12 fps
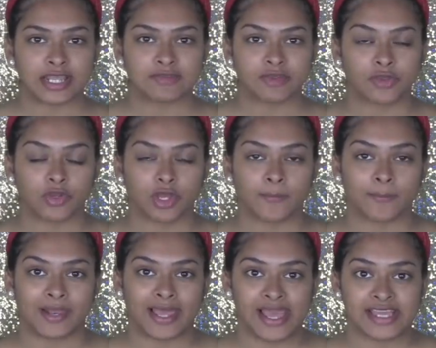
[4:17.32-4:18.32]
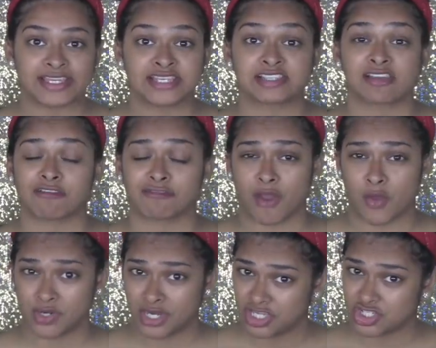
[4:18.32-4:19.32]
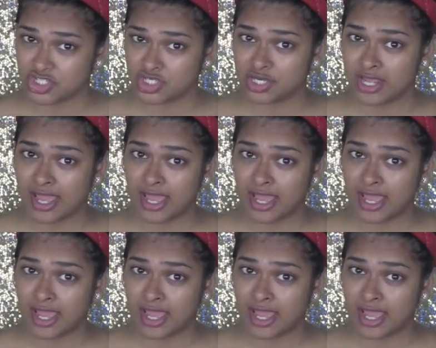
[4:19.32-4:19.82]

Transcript: that we're going to apply is foundation,